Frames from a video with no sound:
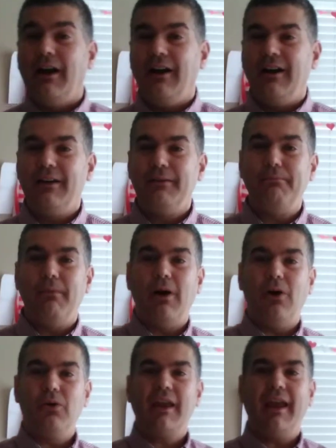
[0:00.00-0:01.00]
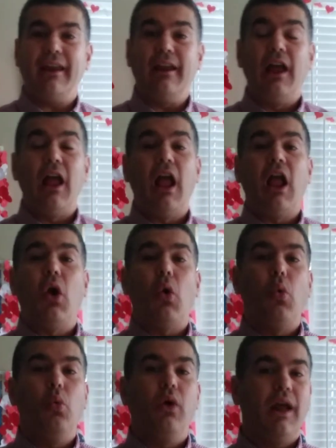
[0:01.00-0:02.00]
Okay,
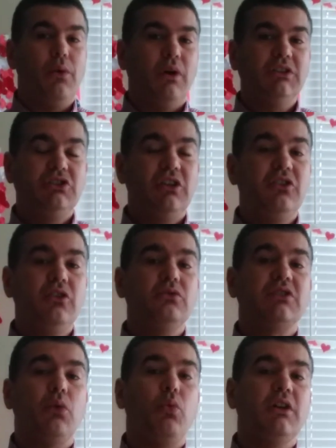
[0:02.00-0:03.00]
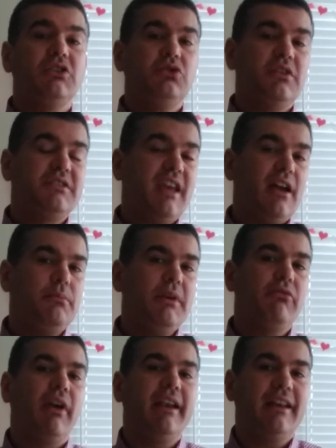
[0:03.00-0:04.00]
what I want you to do is I want you to tell me
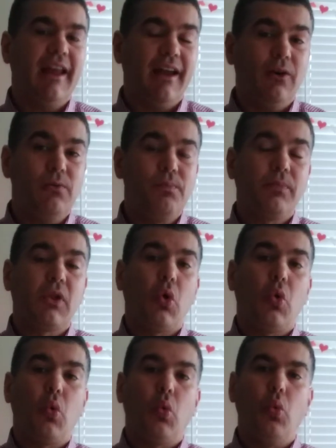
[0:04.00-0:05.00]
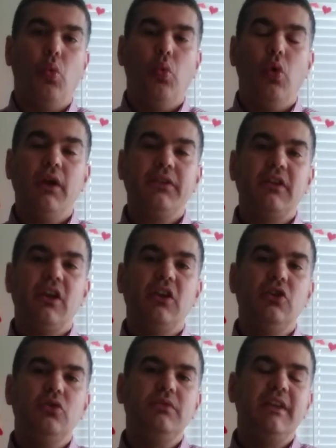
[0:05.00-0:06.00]
right now what
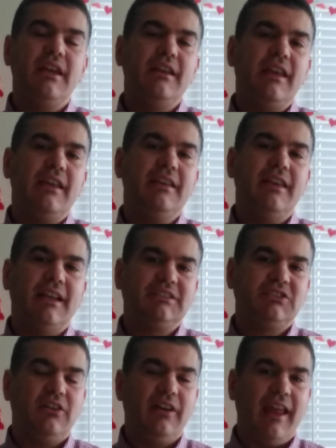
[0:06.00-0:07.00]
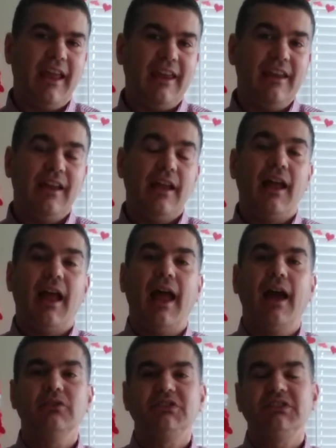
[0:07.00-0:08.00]
you did yesterday
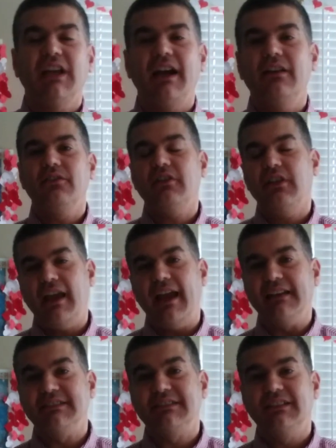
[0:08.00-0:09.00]
outside class.